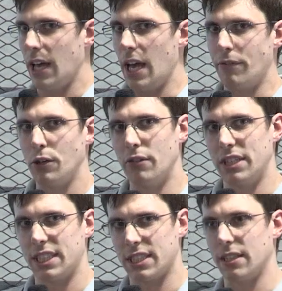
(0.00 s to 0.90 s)
if your
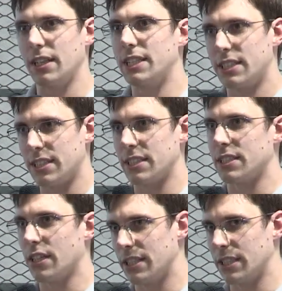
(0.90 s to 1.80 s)
instances are
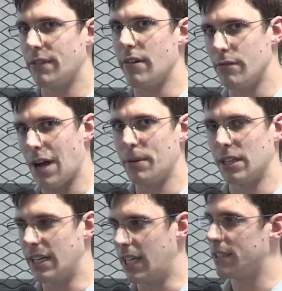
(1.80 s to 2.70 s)
starting very
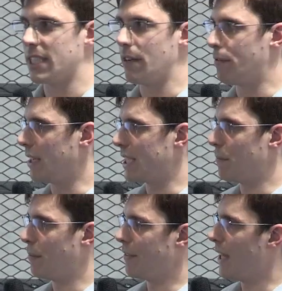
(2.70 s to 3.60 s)
rapidly, say for
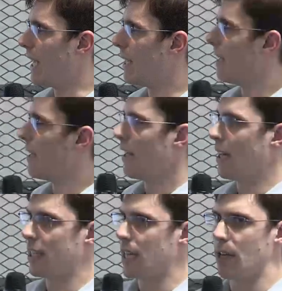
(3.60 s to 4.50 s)
example they're
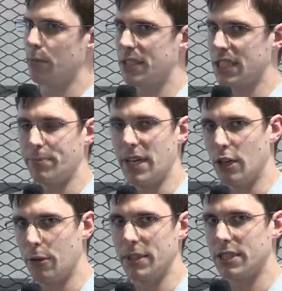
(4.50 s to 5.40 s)
able to spin
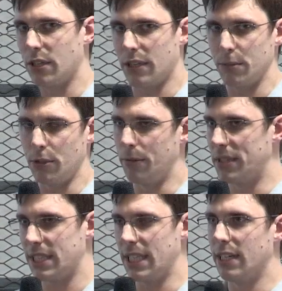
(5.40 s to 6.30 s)
up and start
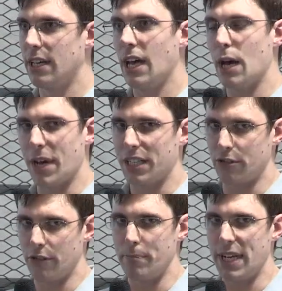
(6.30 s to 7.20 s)
deployments in a
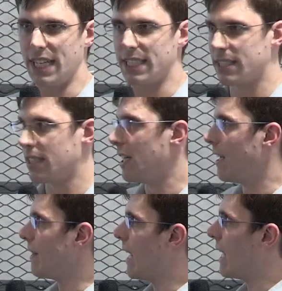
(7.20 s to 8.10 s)
matter of minutes,
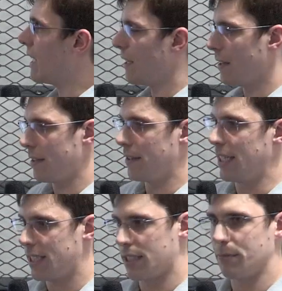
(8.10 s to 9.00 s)
then
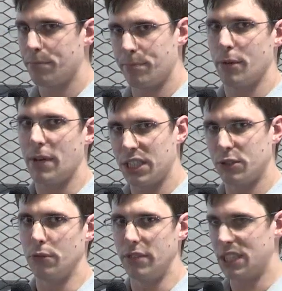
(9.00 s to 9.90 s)
this
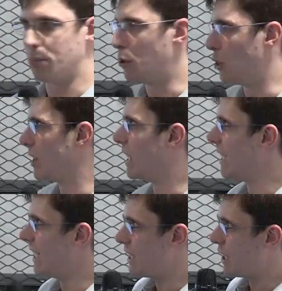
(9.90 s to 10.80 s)
perpetual respawn
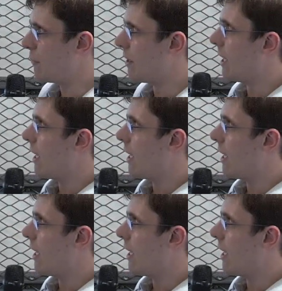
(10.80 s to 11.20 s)
can lead to